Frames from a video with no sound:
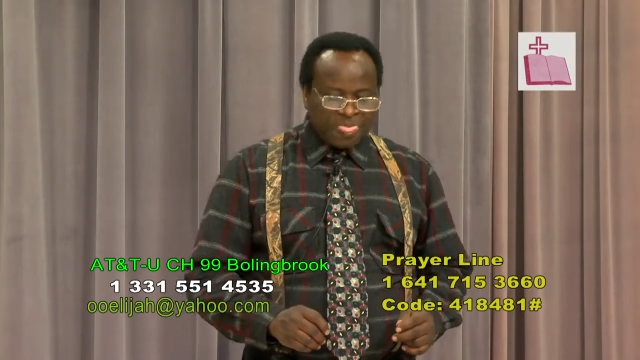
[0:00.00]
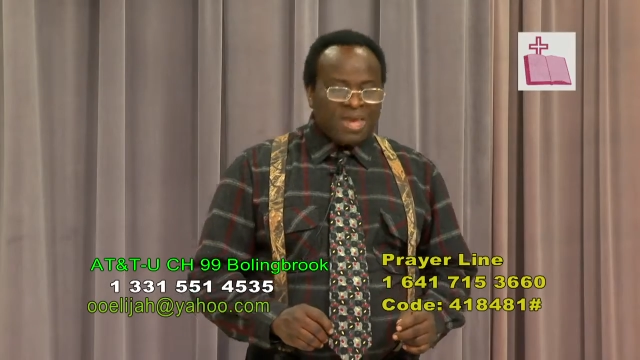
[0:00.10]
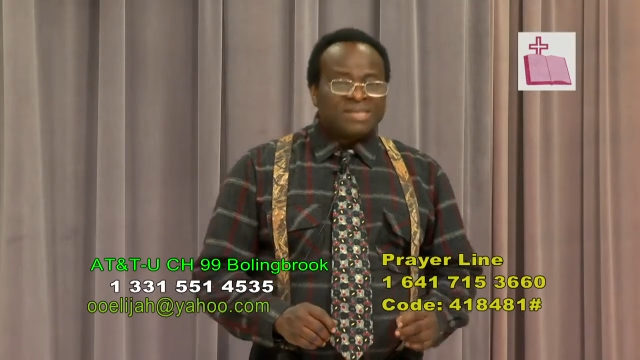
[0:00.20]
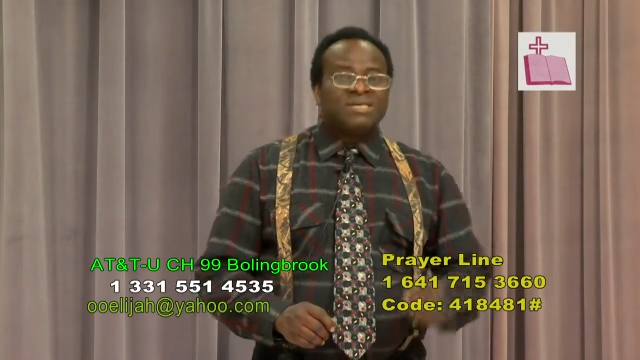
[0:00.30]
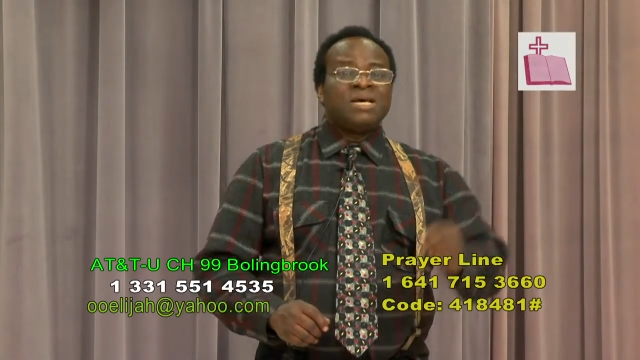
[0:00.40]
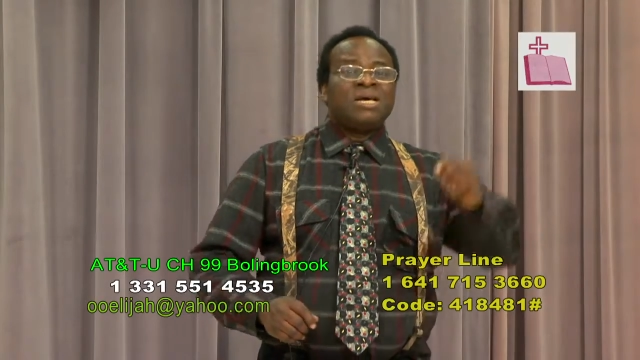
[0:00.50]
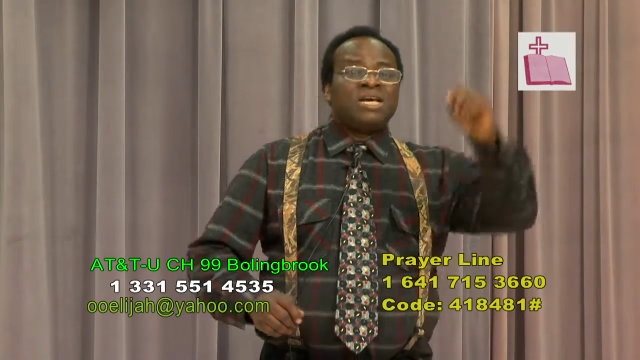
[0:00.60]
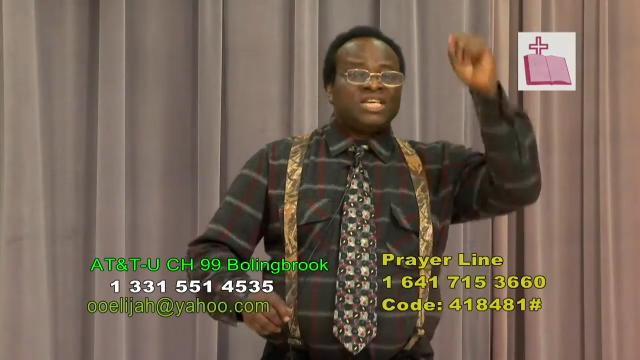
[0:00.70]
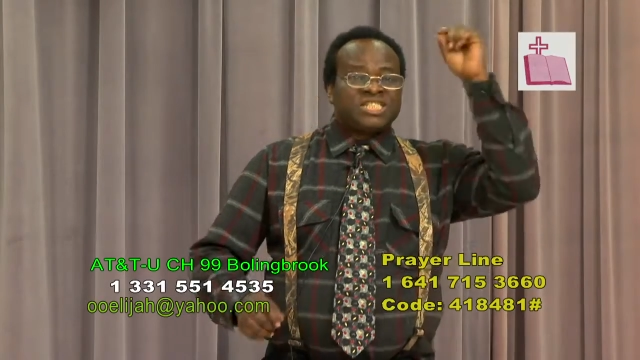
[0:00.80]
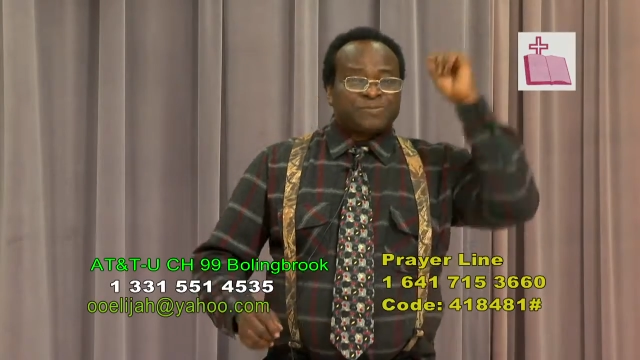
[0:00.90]
is
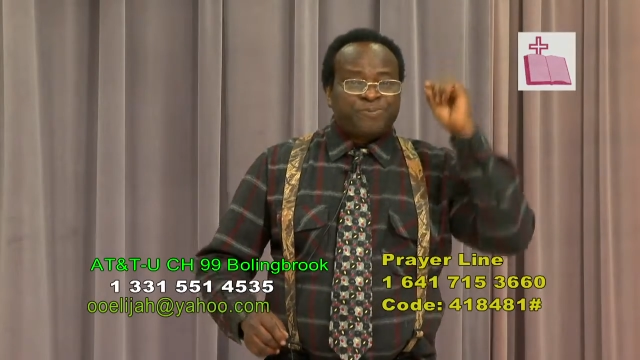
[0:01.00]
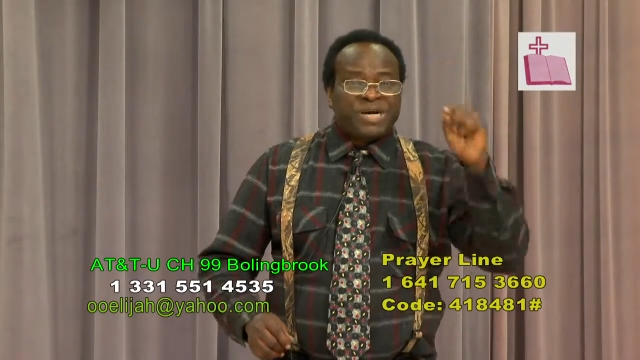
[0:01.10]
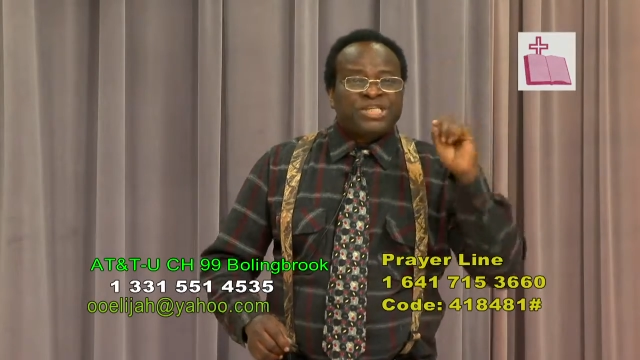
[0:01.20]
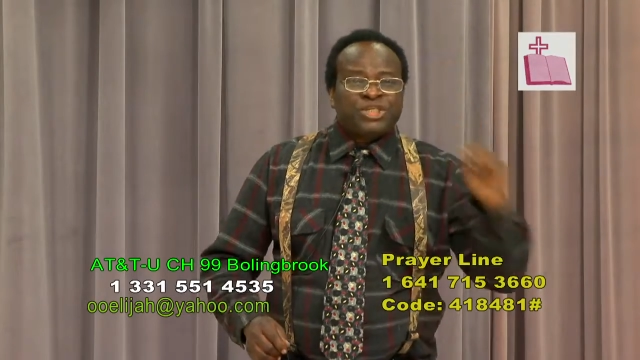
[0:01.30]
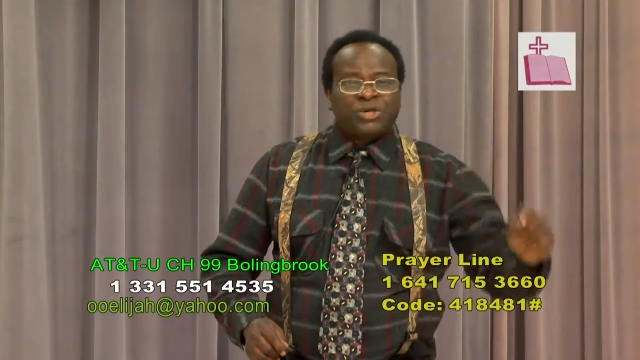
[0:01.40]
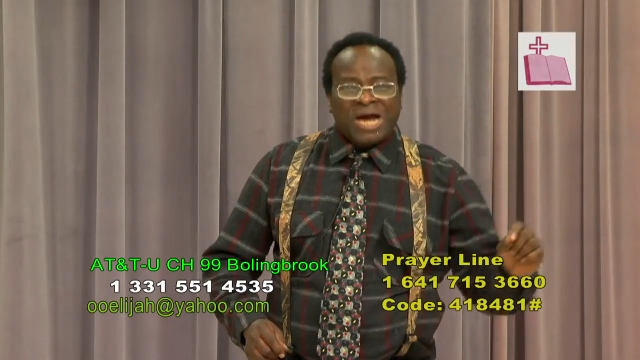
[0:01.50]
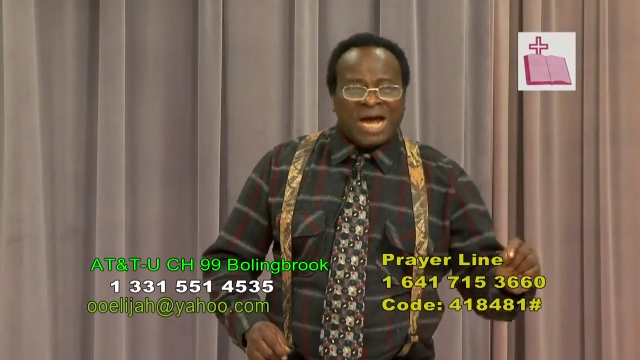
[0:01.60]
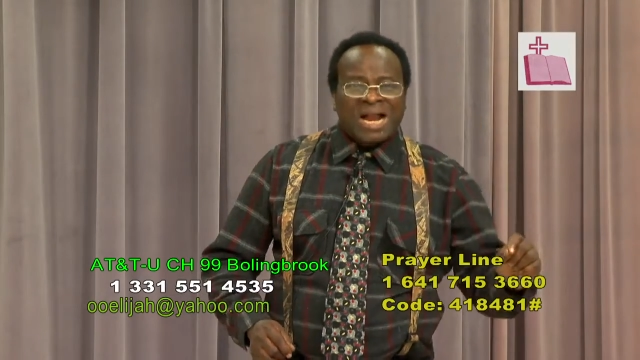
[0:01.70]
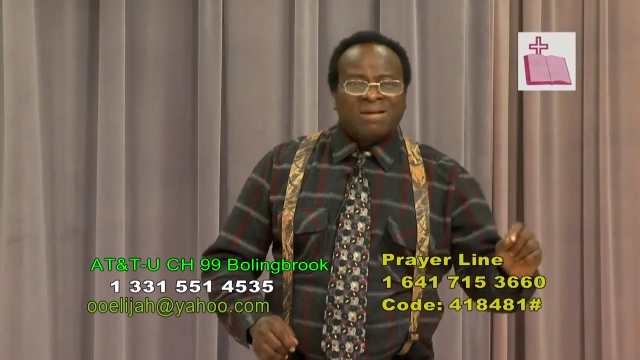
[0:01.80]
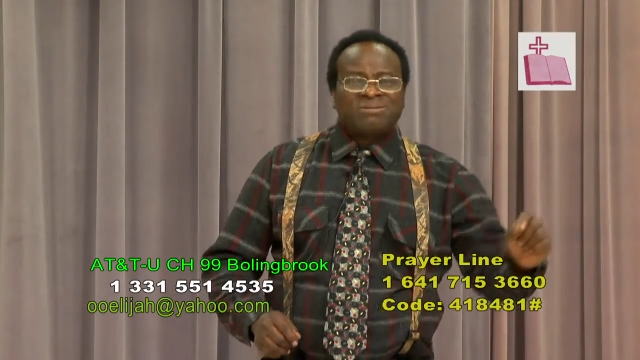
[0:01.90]

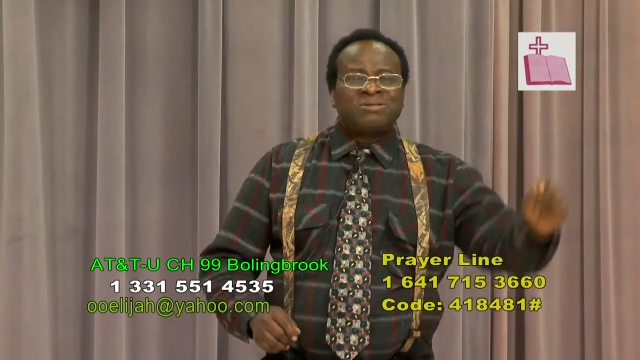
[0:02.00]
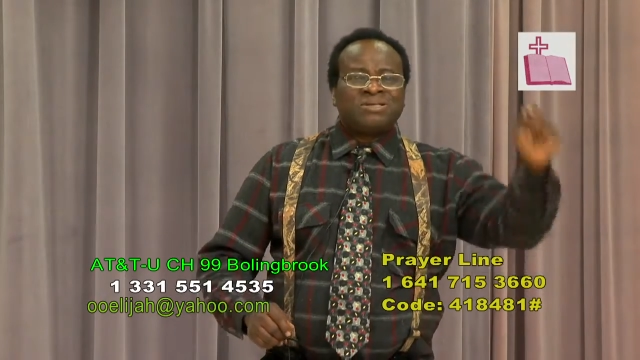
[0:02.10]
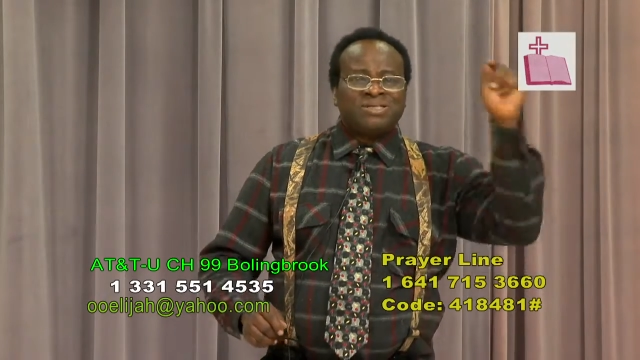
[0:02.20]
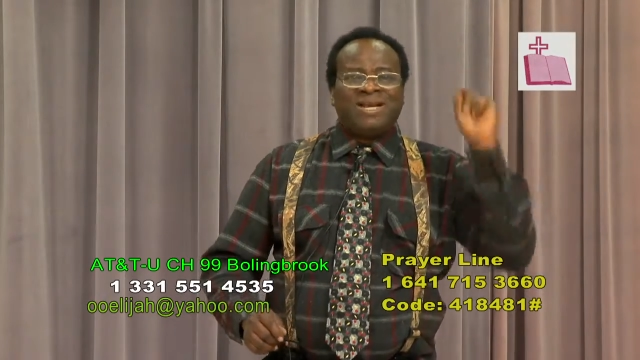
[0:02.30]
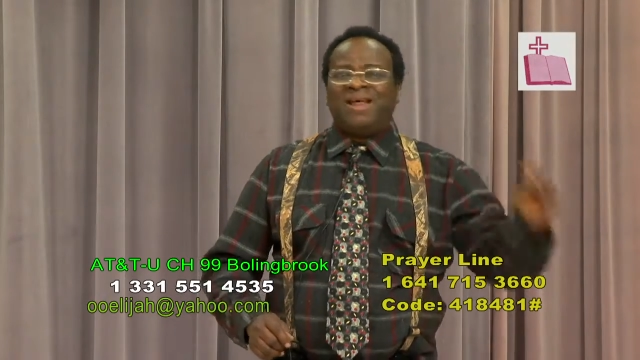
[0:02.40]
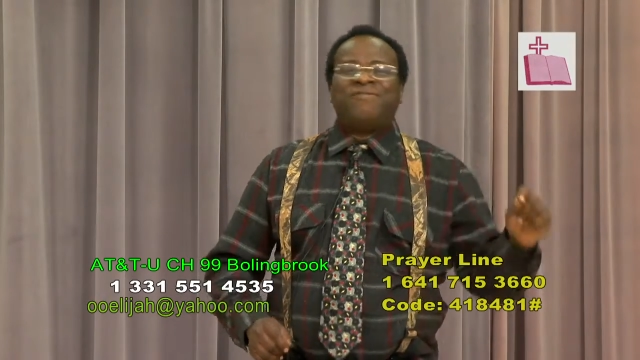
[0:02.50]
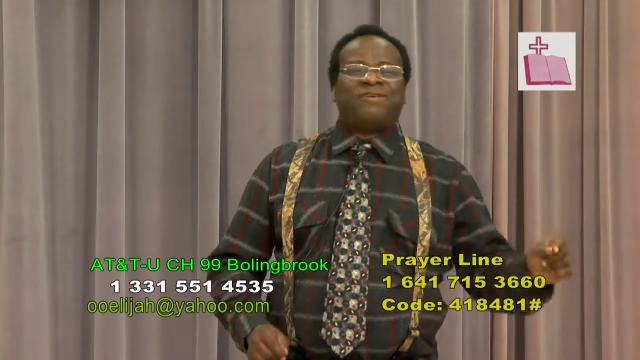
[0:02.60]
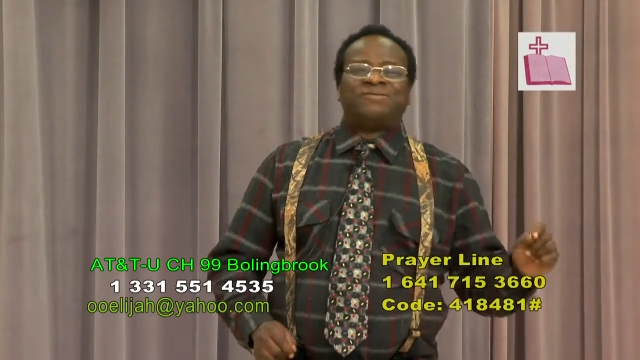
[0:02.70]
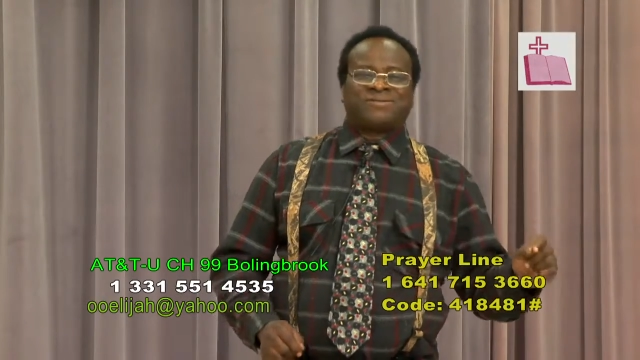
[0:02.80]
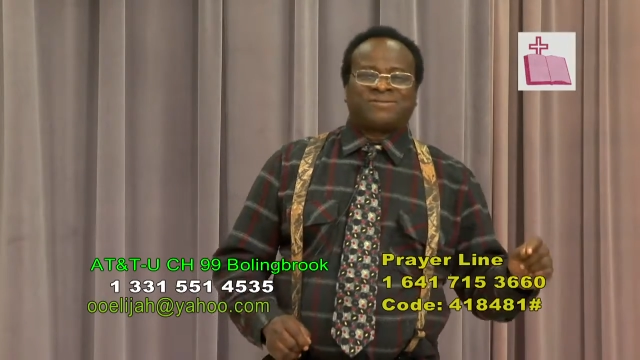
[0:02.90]
spiritual
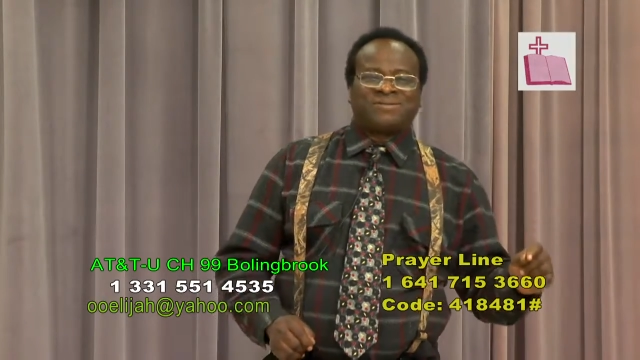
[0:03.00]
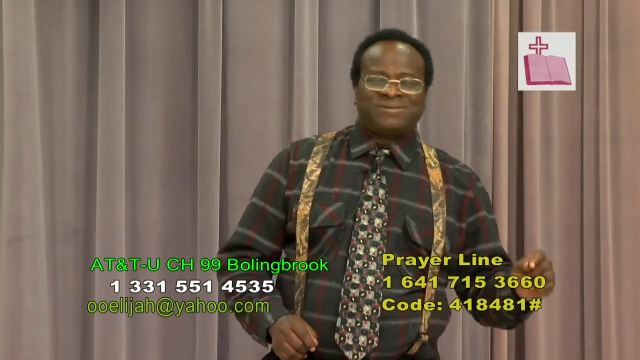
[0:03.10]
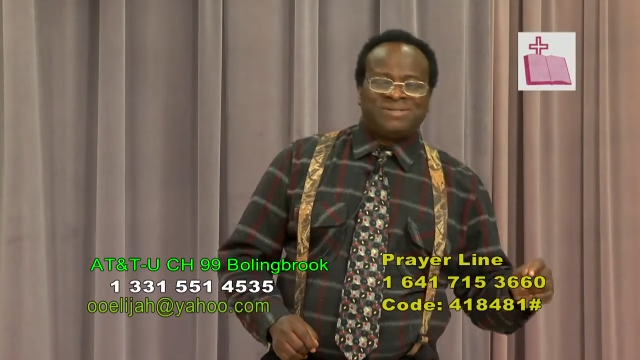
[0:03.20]
deliverance.